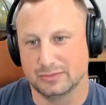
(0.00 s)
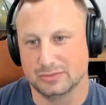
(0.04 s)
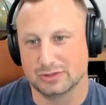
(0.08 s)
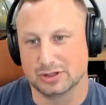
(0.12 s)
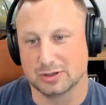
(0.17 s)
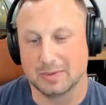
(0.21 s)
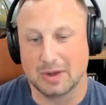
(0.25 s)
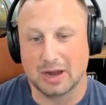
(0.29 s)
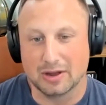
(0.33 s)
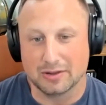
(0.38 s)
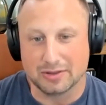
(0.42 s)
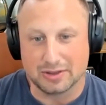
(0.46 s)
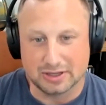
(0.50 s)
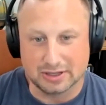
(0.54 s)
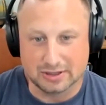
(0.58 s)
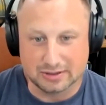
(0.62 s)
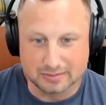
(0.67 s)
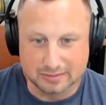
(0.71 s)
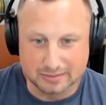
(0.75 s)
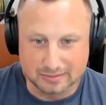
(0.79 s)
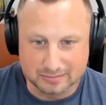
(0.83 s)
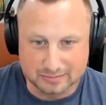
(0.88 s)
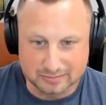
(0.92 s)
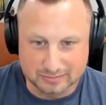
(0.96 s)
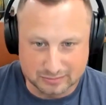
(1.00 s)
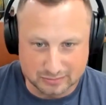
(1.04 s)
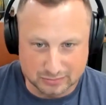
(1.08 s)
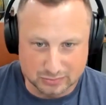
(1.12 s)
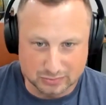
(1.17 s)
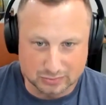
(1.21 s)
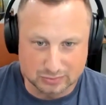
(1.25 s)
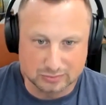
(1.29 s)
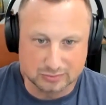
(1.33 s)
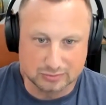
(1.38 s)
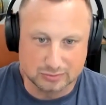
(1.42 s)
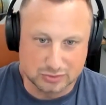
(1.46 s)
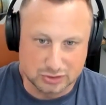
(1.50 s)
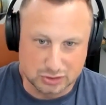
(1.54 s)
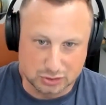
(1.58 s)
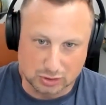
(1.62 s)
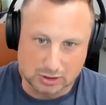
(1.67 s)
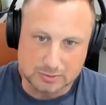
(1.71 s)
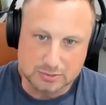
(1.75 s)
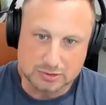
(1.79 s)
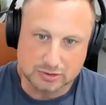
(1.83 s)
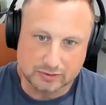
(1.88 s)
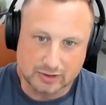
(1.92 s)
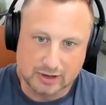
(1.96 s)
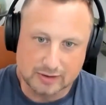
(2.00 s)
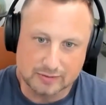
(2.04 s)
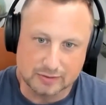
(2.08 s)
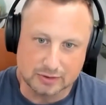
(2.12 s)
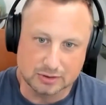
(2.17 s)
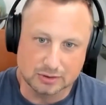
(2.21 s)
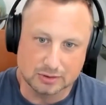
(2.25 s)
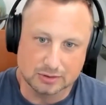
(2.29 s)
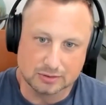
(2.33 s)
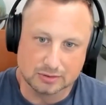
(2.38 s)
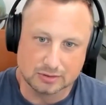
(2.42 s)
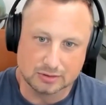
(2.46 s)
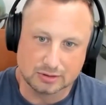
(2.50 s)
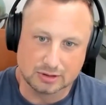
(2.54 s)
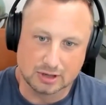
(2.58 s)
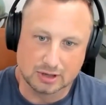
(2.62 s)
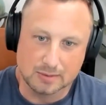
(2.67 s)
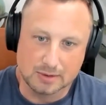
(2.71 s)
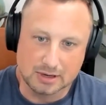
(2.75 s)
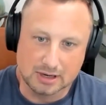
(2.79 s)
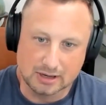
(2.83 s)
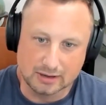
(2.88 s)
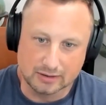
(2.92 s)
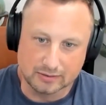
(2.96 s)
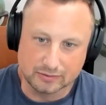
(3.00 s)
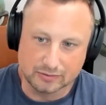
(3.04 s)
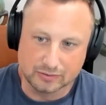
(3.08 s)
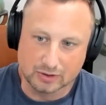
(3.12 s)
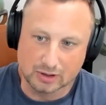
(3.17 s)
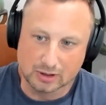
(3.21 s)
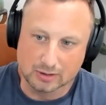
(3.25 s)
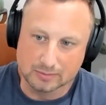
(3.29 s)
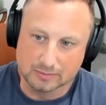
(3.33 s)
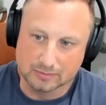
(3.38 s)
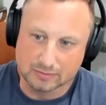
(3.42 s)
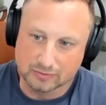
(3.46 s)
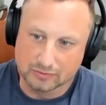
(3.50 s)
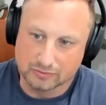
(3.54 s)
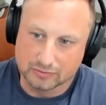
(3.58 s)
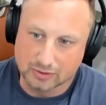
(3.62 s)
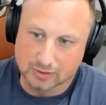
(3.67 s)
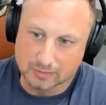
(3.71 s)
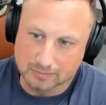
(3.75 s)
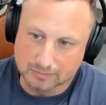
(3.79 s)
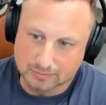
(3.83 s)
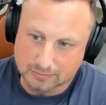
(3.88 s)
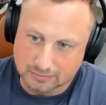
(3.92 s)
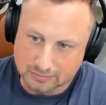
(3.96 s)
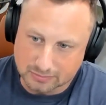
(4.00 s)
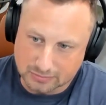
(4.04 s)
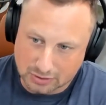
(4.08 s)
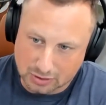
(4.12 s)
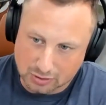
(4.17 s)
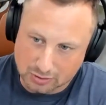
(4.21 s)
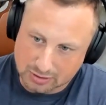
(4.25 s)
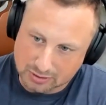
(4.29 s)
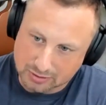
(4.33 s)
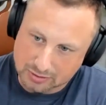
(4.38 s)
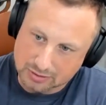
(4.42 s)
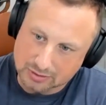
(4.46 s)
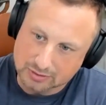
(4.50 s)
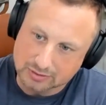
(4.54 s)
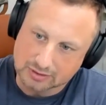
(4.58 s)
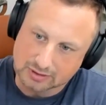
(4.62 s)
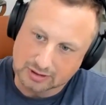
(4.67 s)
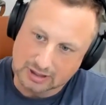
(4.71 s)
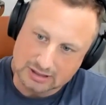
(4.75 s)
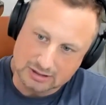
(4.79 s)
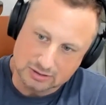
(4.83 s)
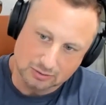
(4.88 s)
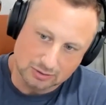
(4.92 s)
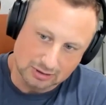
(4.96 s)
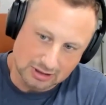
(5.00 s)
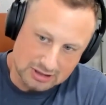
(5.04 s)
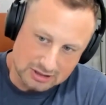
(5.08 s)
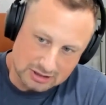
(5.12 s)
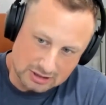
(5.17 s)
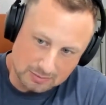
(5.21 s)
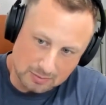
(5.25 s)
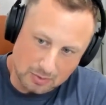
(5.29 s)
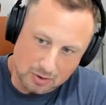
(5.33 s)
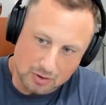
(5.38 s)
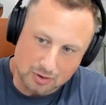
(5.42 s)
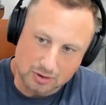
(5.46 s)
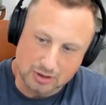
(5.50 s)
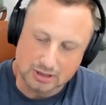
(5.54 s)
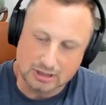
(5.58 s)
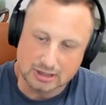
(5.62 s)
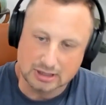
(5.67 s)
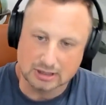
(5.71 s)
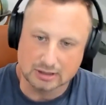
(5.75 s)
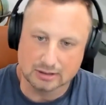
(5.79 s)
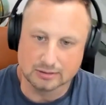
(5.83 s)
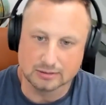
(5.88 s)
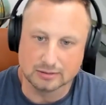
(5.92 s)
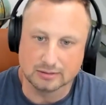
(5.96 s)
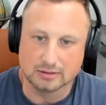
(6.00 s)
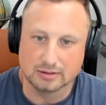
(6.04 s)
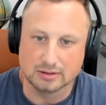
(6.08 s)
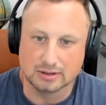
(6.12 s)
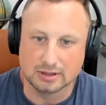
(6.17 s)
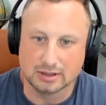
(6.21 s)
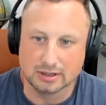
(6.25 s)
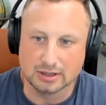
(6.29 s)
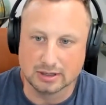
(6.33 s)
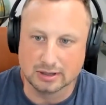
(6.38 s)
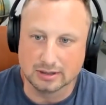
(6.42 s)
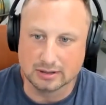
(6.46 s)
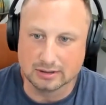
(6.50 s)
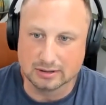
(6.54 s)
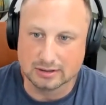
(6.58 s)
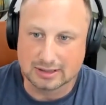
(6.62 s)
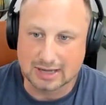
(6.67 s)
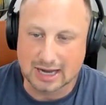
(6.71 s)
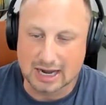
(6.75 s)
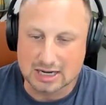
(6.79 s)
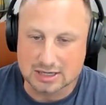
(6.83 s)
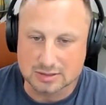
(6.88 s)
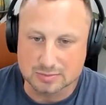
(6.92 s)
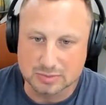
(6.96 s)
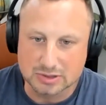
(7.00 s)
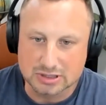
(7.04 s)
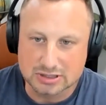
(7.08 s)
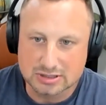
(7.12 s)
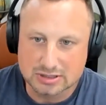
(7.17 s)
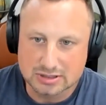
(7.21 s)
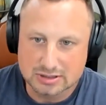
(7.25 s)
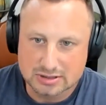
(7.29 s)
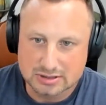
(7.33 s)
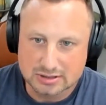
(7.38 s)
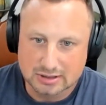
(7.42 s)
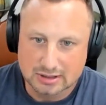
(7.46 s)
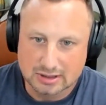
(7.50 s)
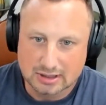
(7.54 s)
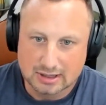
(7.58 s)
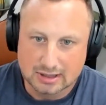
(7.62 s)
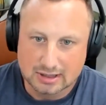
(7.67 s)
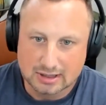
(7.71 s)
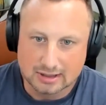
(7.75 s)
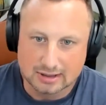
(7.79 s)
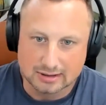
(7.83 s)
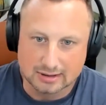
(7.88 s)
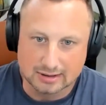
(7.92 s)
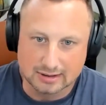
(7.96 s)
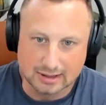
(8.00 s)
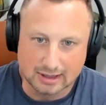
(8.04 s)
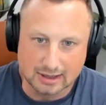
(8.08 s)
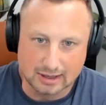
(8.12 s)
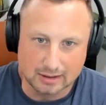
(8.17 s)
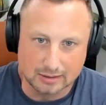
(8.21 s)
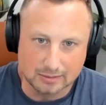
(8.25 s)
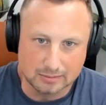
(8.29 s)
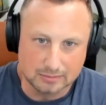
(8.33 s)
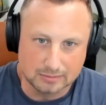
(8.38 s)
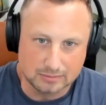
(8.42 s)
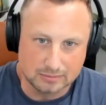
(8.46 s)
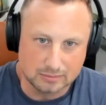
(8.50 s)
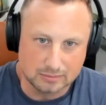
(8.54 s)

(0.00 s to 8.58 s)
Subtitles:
some healthy streams of revenue coming in from as it relates to marketing and cash business, that